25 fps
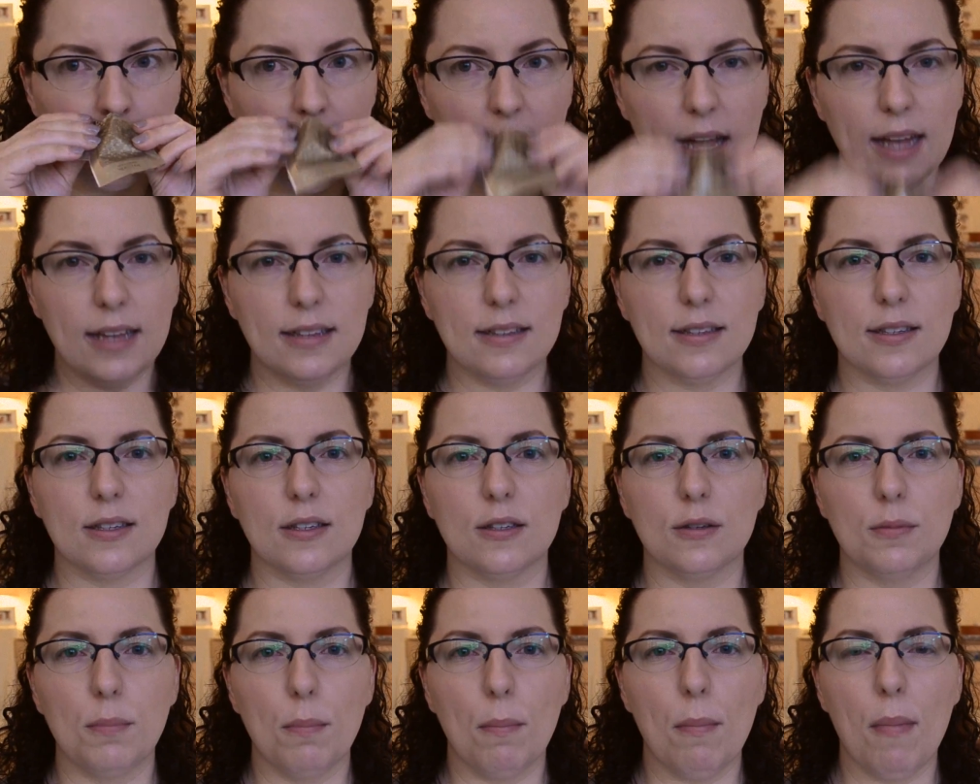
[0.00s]
it
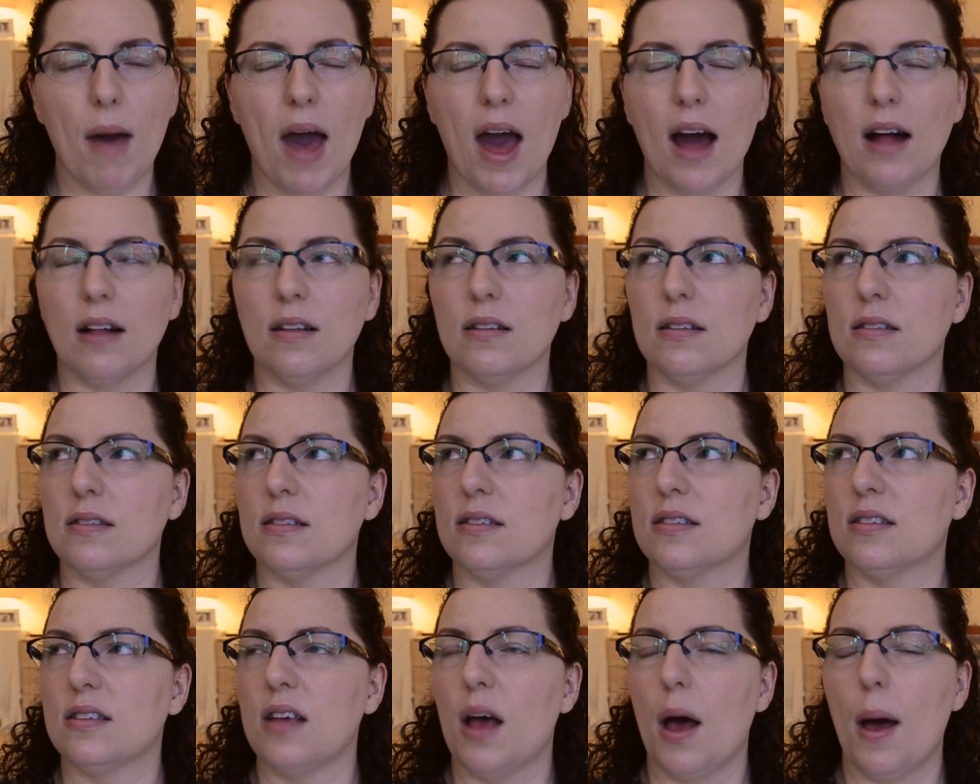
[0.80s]

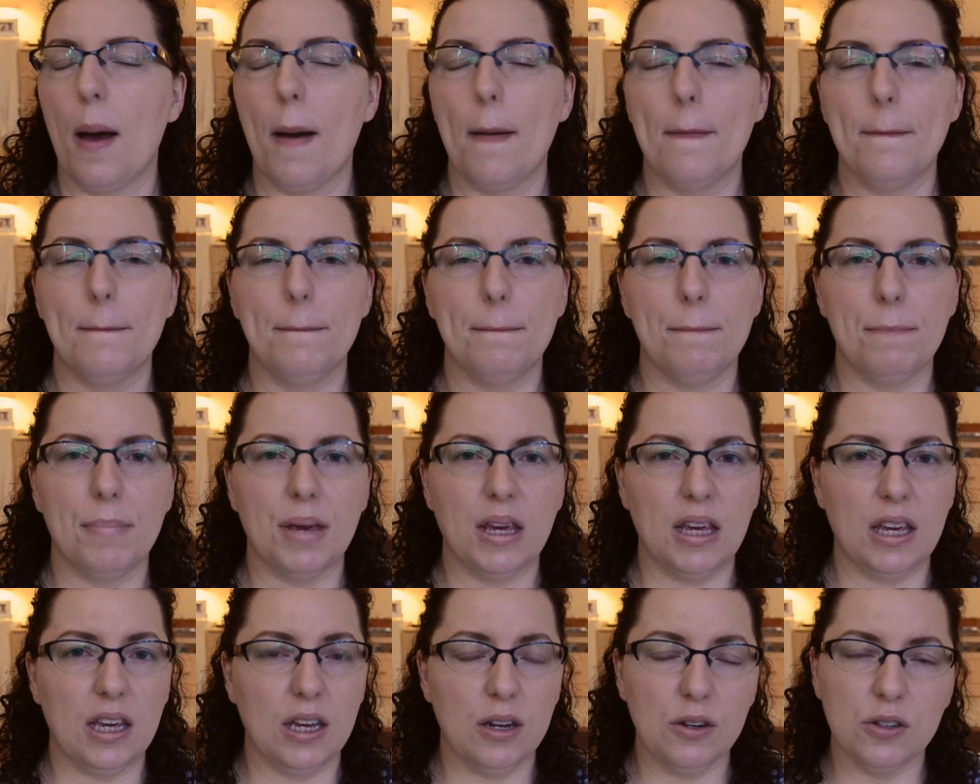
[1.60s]
smells
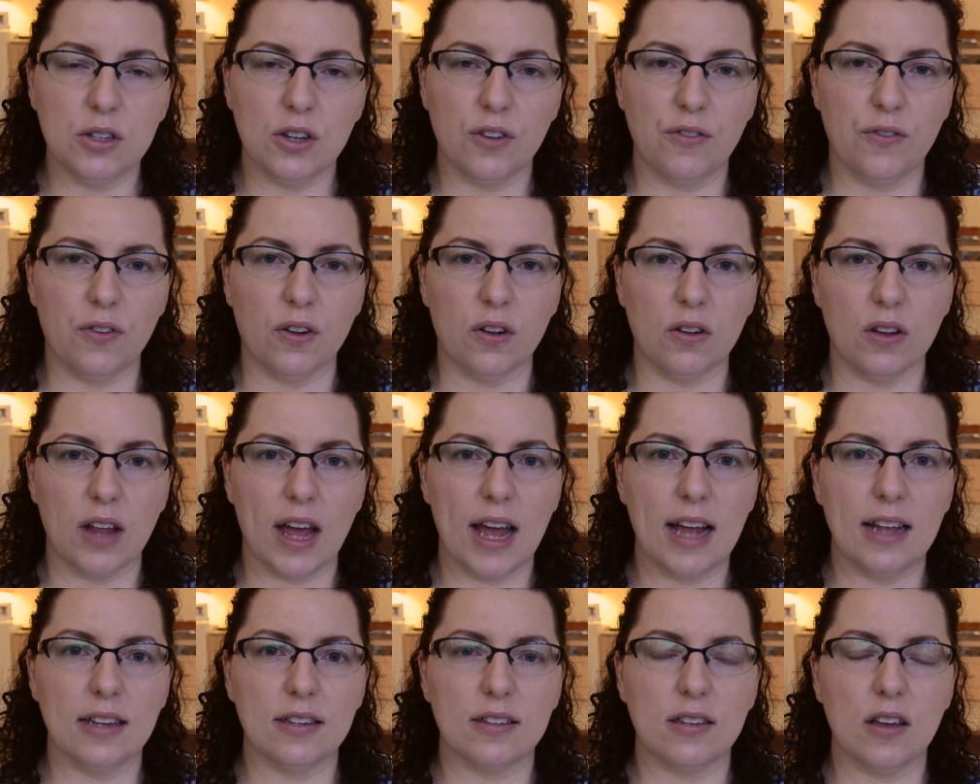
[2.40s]
beautiful.
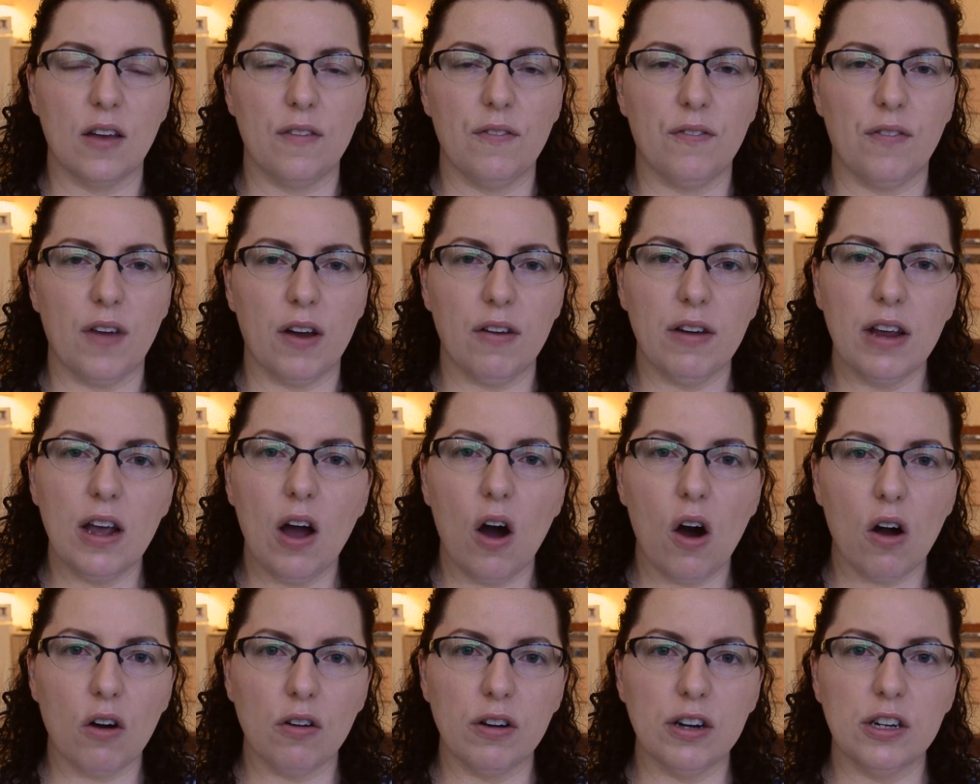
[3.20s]
It's
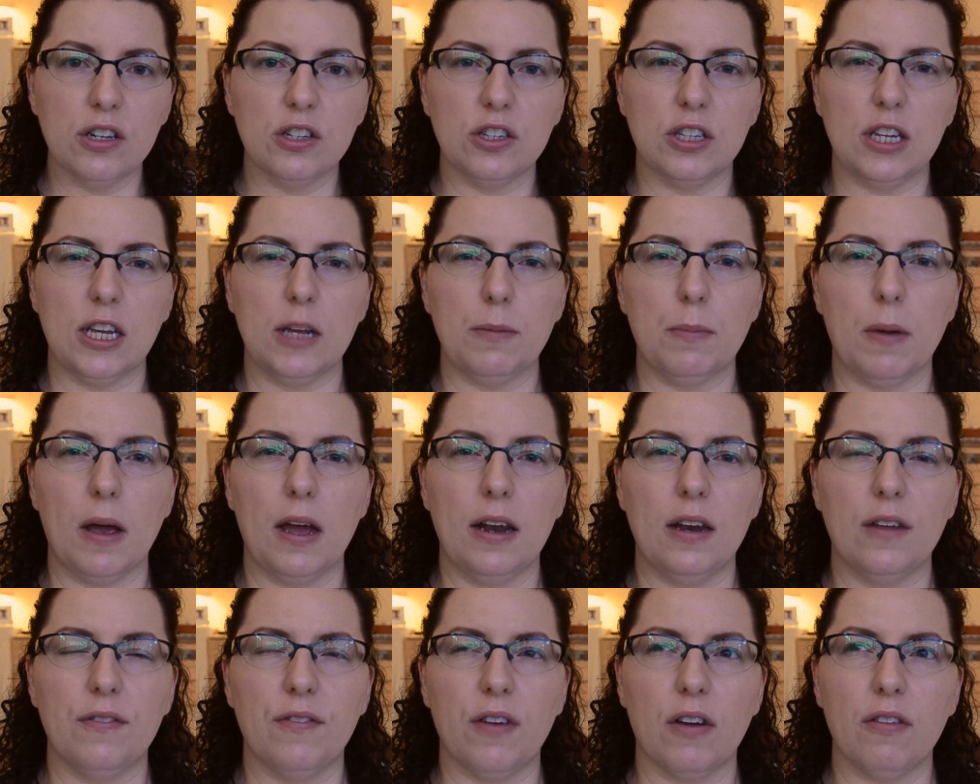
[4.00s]
very orangey, but
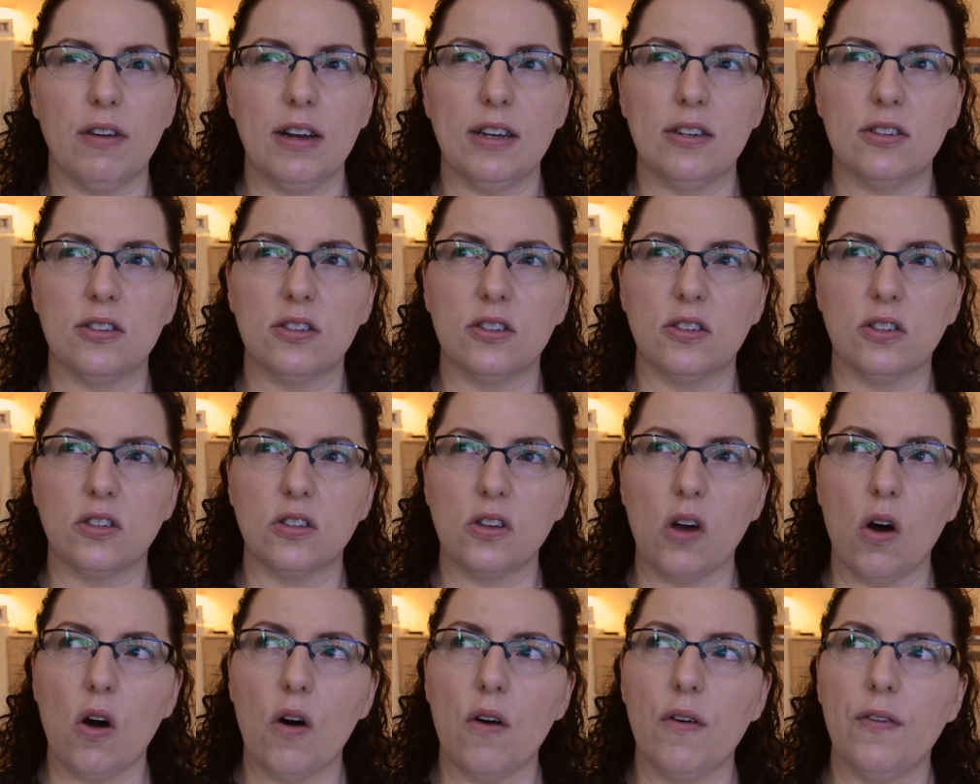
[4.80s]
in a very
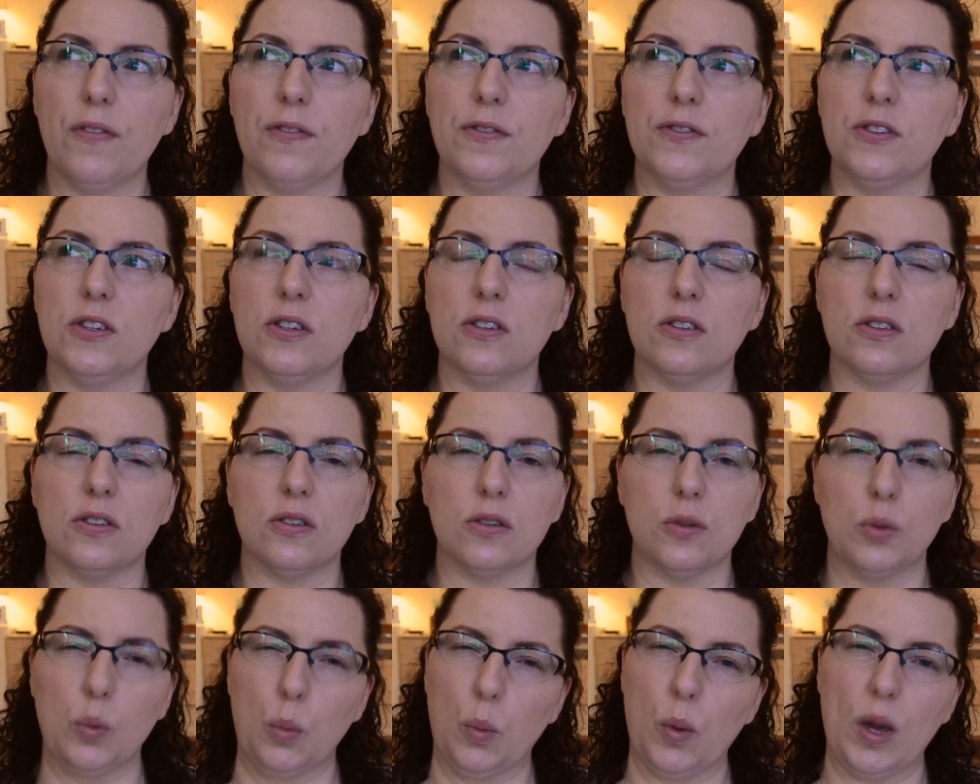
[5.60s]
soft,
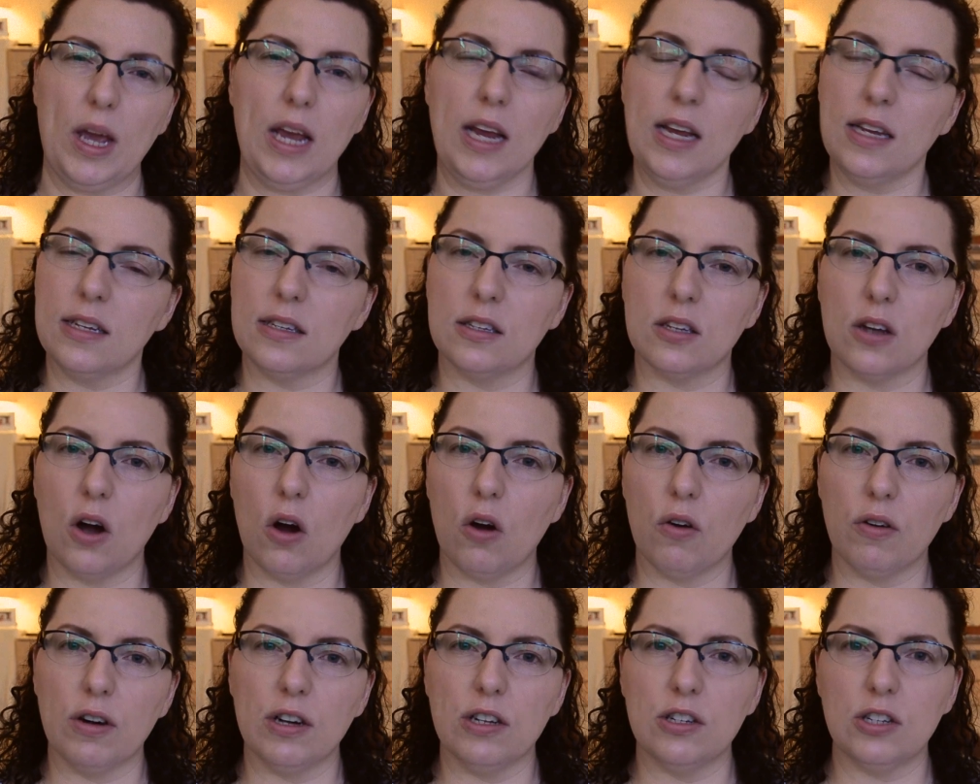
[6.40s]
sweet,
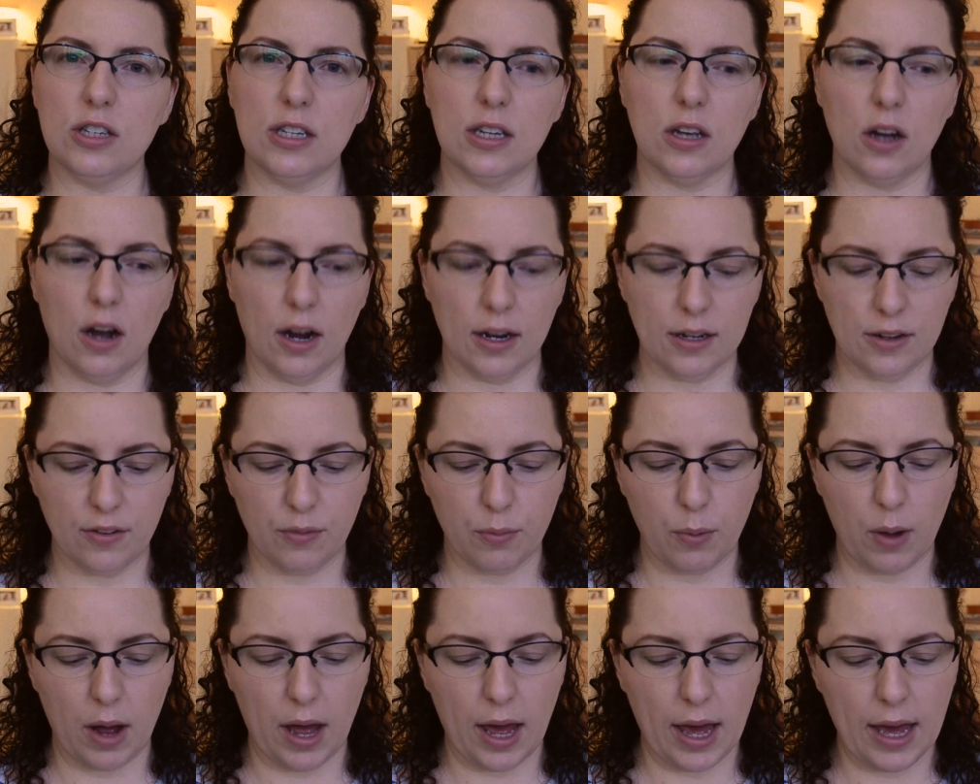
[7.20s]
orangey kind
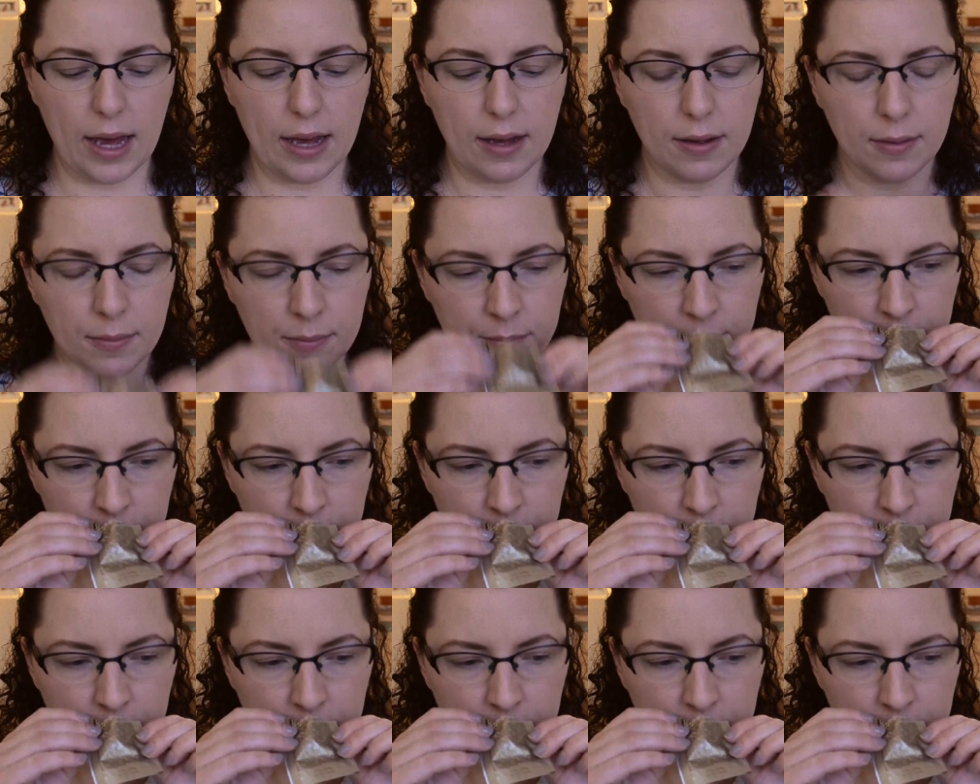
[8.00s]
of way.